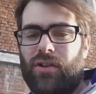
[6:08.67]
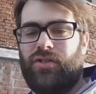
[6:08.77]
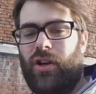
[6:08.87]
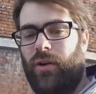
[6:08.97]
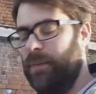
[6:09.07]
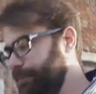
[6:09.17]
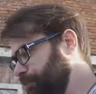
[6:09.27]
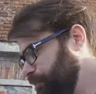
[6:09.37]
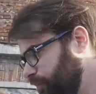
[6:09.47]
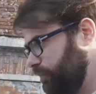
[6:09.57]
So
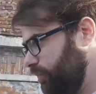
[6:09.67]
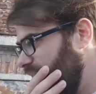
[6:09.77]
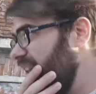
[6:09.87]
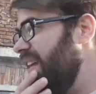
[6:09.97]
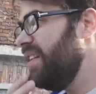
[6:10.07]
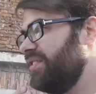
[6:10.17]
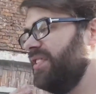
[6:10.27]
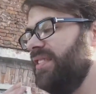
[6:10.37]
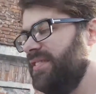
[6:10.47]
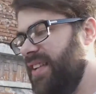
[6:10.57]
in the
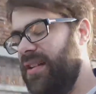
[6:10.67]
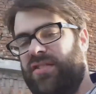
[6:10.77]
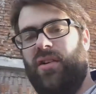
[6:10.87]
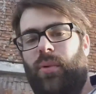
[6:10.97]
city centre,